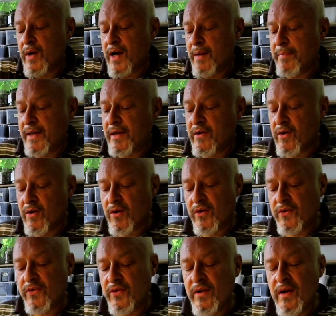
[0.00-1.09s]
Why?
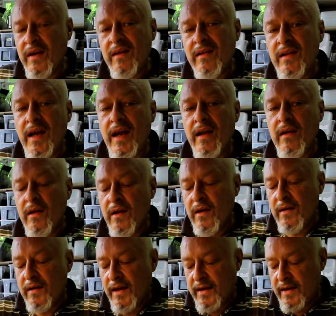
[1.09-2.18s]
Because then
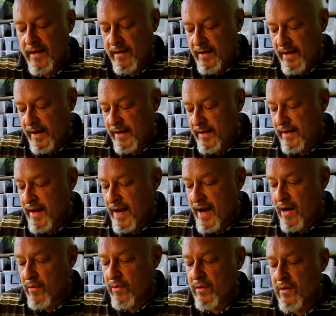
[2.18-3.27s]
they can dig
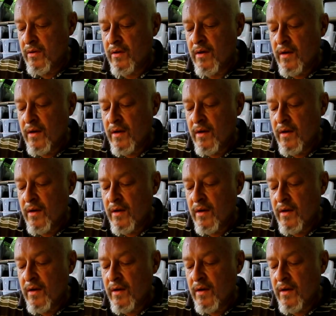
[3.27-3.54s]
down